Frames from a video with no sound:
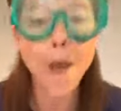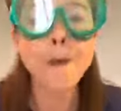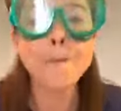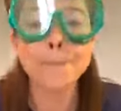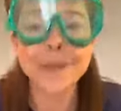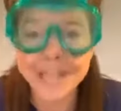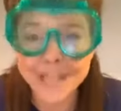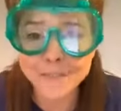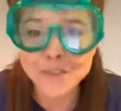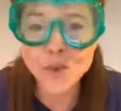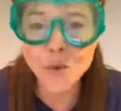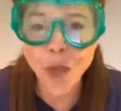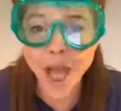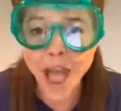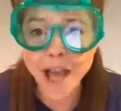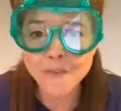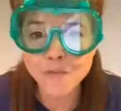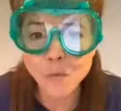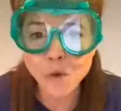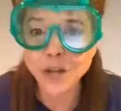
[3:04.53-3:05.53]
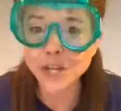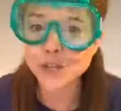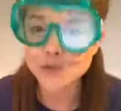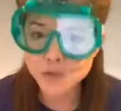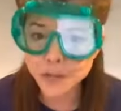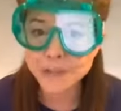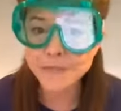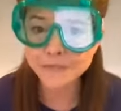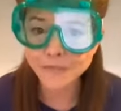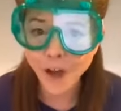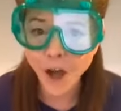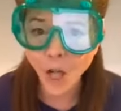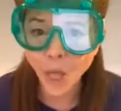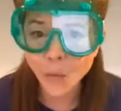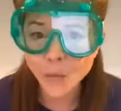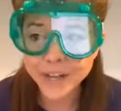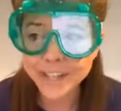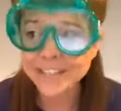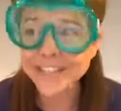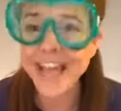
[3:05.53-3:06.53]
But if you have one, you can
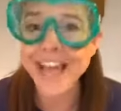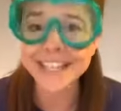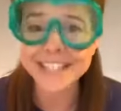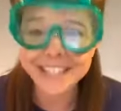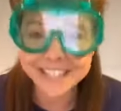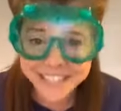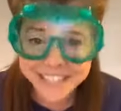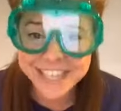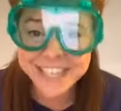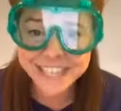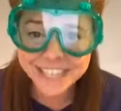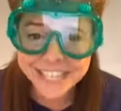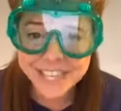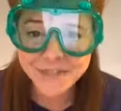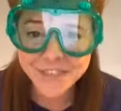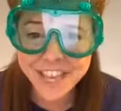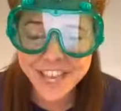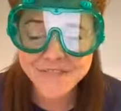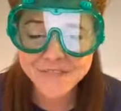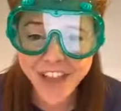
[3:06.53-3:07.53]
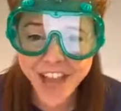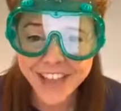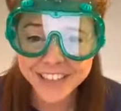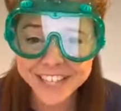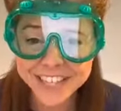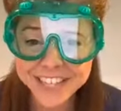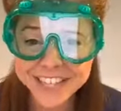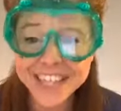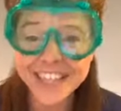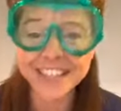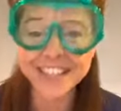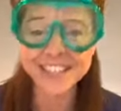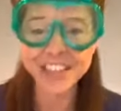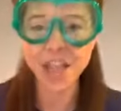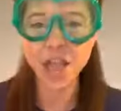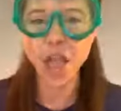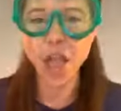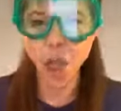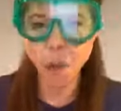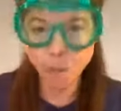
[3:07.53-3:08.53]
follow us at CCV Valley Kids,
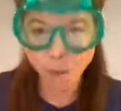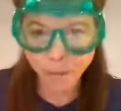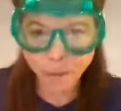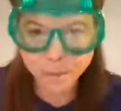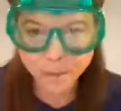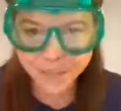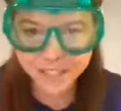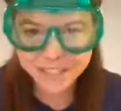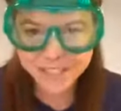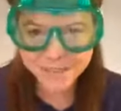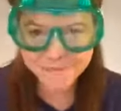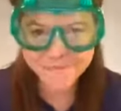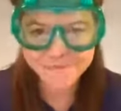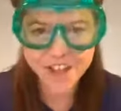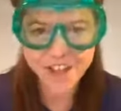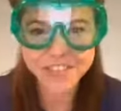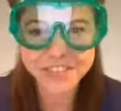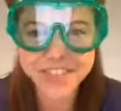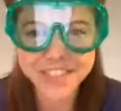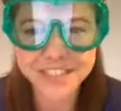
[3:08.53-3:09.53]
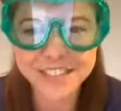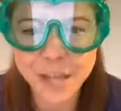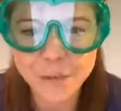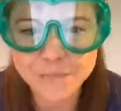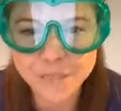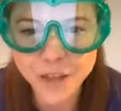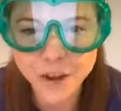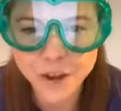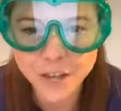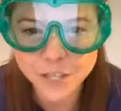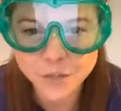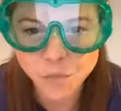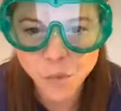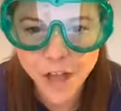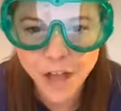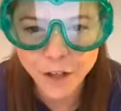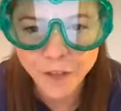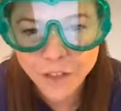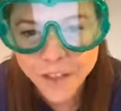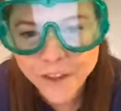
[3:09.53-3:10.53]
and we'll be putting some fun things up there as
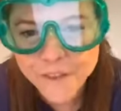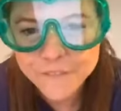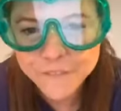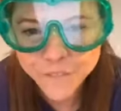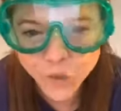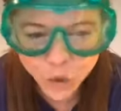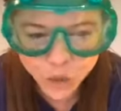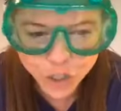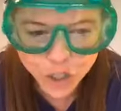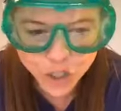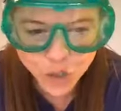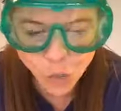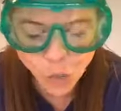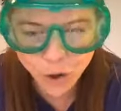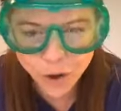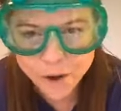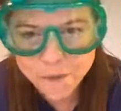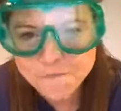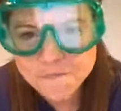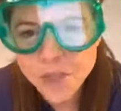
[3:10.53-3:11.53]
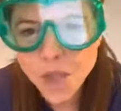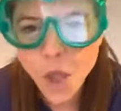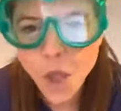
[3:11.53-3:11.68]
well, for sure.